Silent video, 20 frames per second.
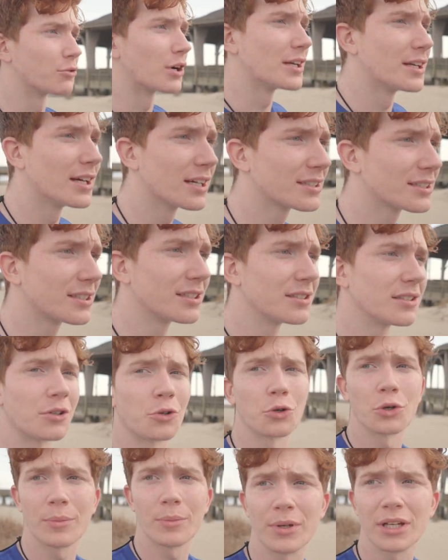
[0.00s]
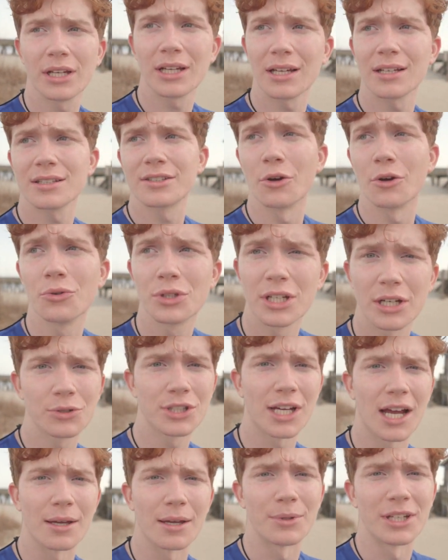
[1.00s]
right next to the creepy-ass Hotel
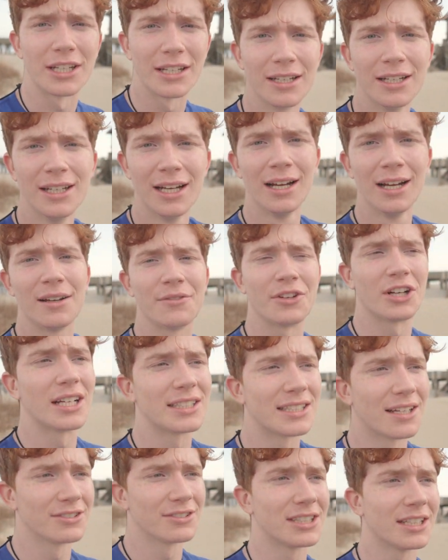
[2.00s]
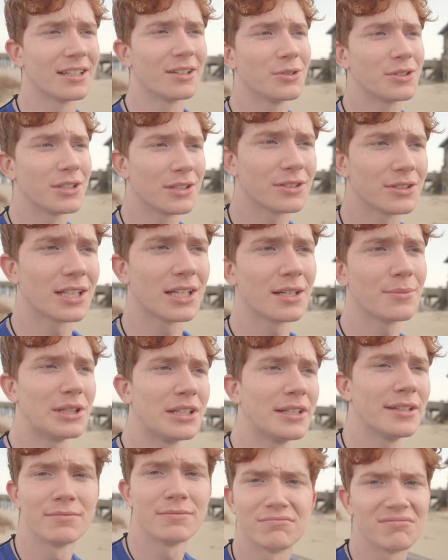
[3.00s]
Tybee. If you guys haven't seen Hotel
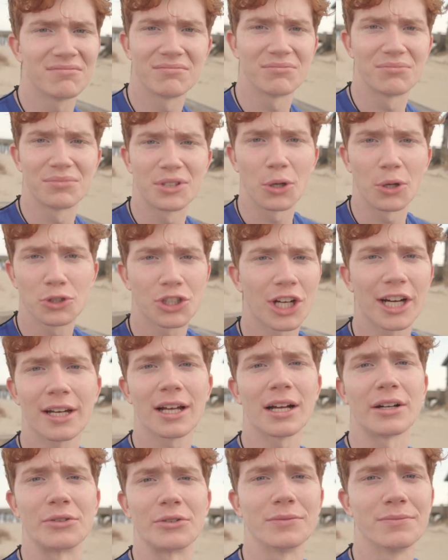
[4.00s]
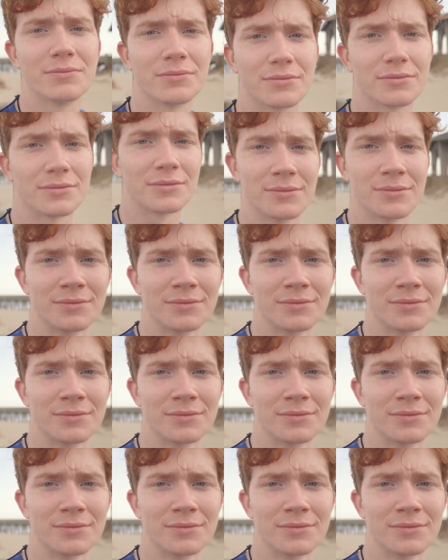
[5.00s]
Tybee, don't check it out. I mean,